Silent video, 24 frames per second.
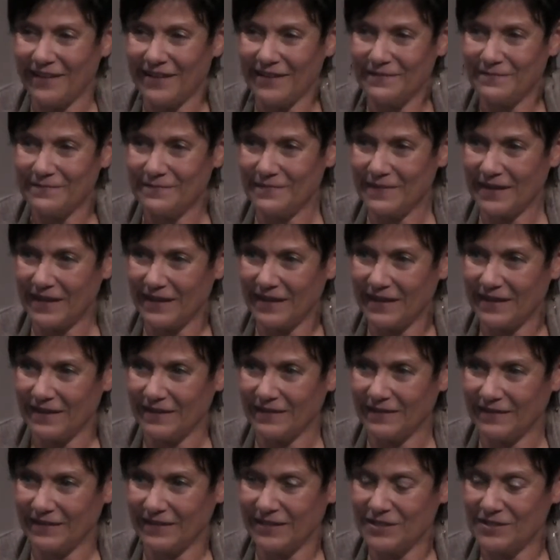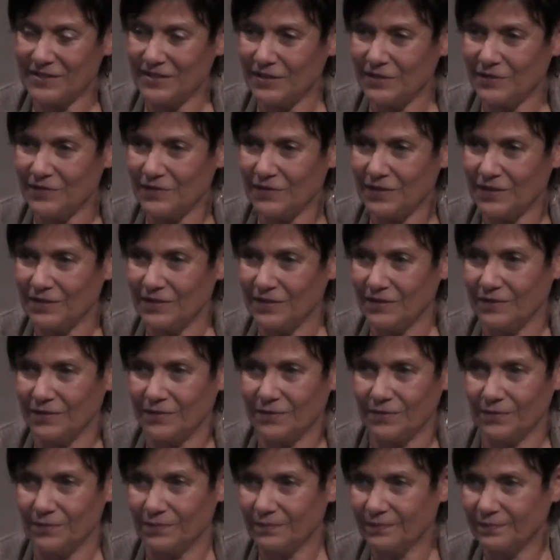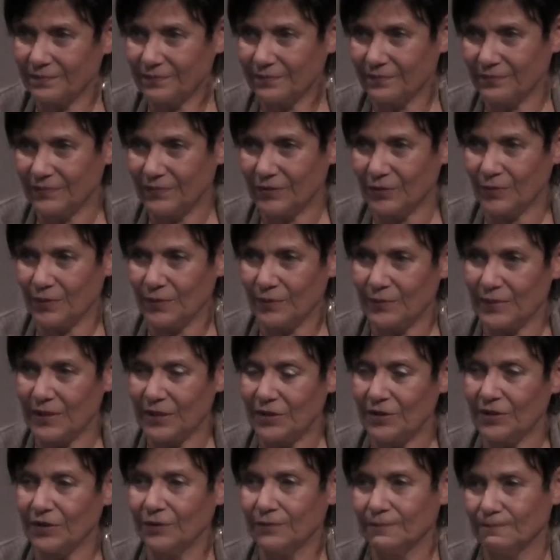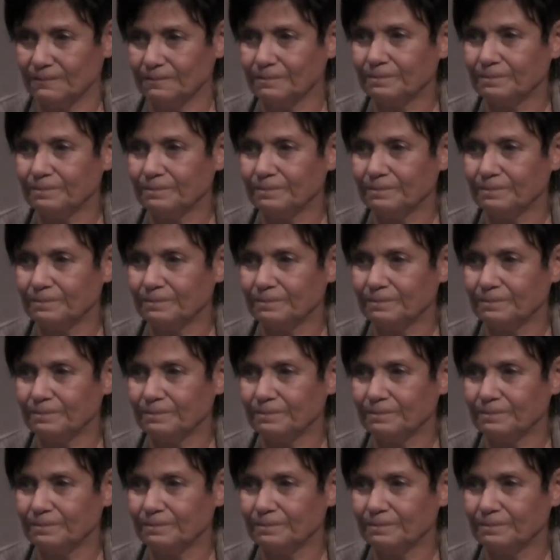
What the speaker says: and continue to do what we do.